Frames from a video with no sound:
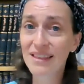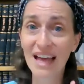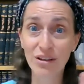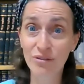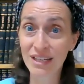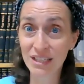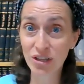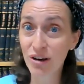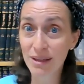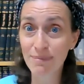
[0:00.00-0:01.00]
that you need to
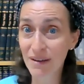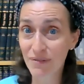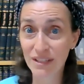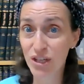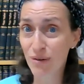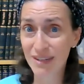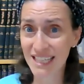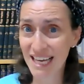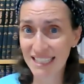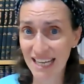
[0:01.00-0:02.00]
go to the mikvah to go into
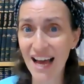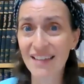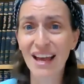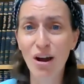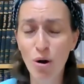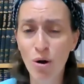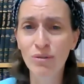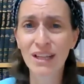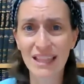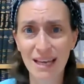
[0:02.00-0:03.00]
the azara. They
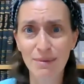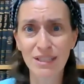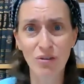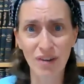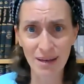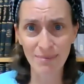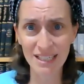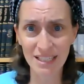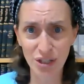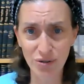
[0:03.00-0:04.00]
only think mitzoraim
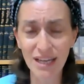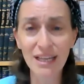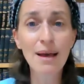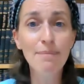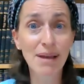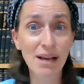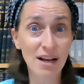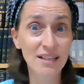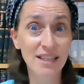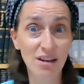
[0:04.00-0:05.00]
need to do it
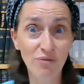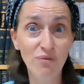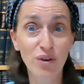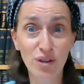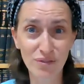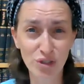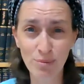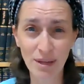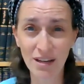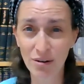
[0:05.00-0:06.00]
because they're full of
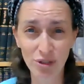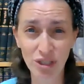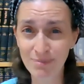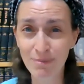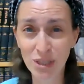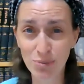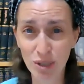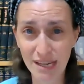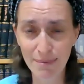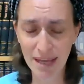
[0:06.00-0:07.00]
tuma. They're just much
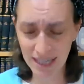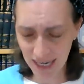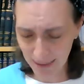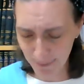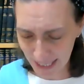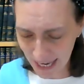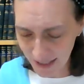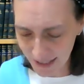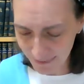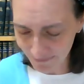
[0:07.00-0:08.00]
more tame than anybody
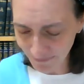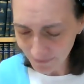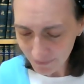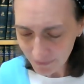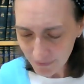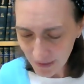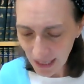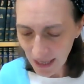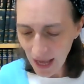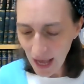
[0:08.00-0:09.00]
else.
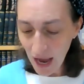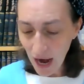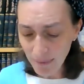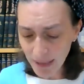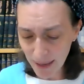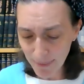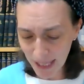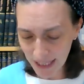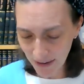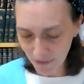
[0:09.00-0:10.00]
Amalei
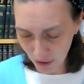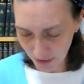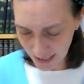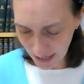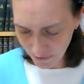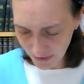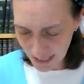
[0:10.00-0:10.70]
Abai Rabbi Yosef,